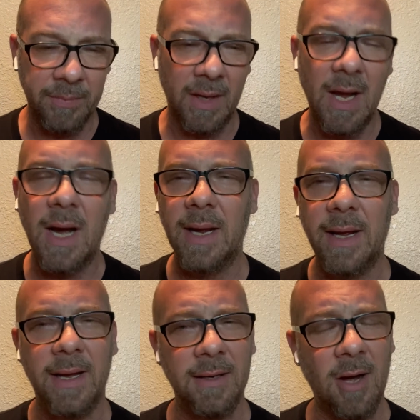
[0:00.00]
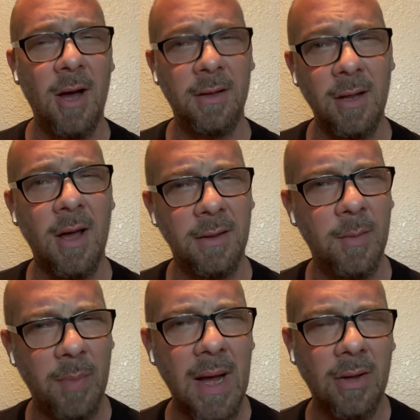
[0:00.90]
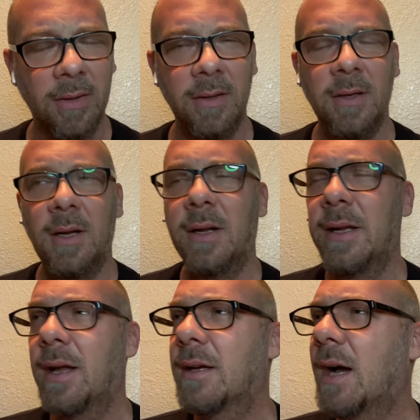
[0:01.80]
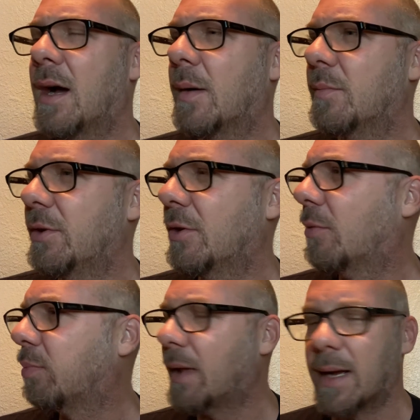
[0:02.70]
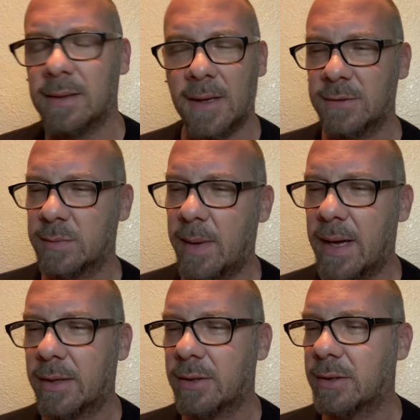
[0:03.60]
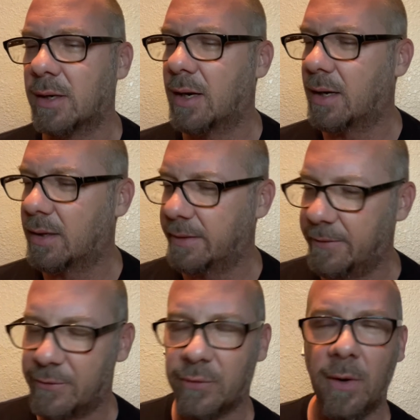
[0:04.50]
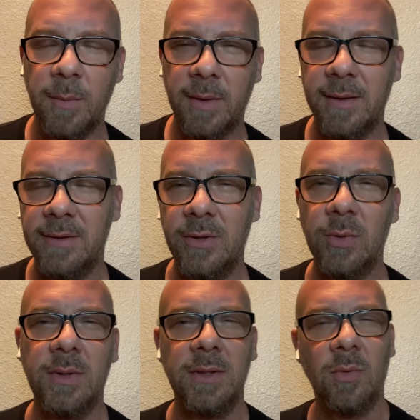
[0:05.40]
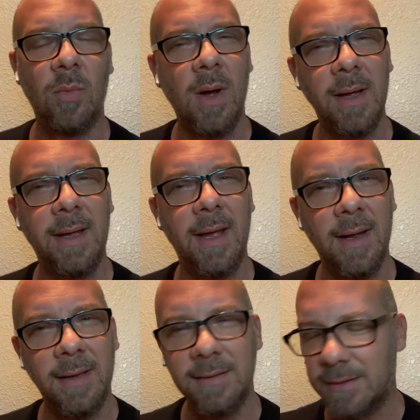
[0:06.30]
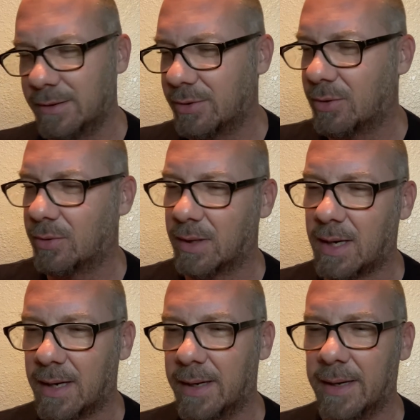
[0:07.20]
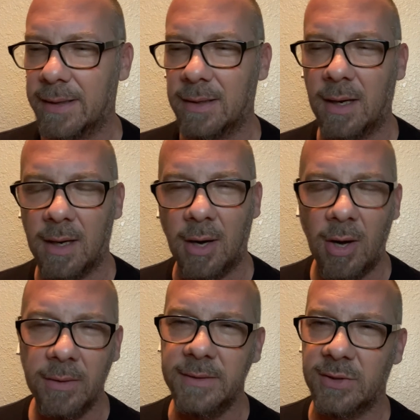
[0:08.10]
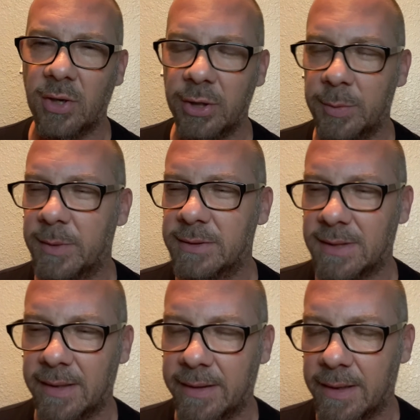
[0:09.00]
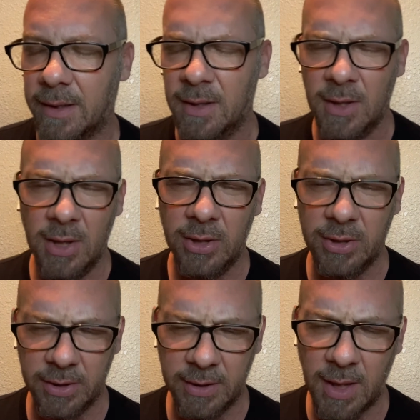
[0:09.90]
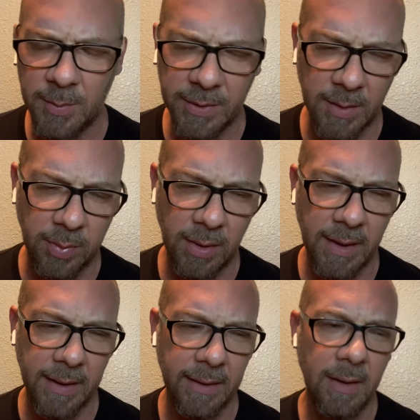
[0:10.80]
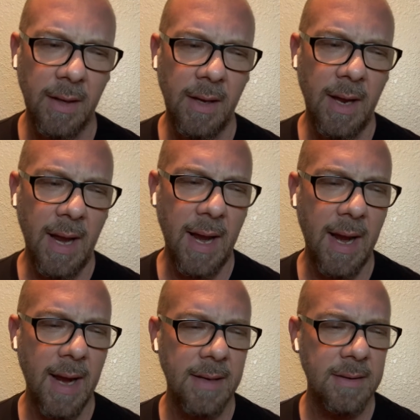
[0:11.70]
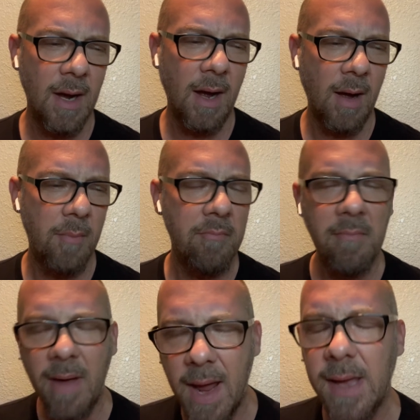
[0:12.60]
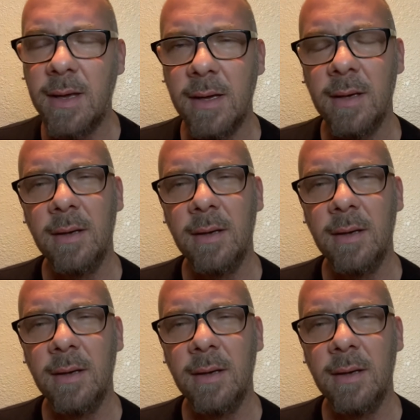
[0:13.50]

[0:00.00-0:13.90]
Cayenne on the ballot. Black Lives Matter. If Trump can do it, why can't Cayenne? All these arguments, I think, could come into play and make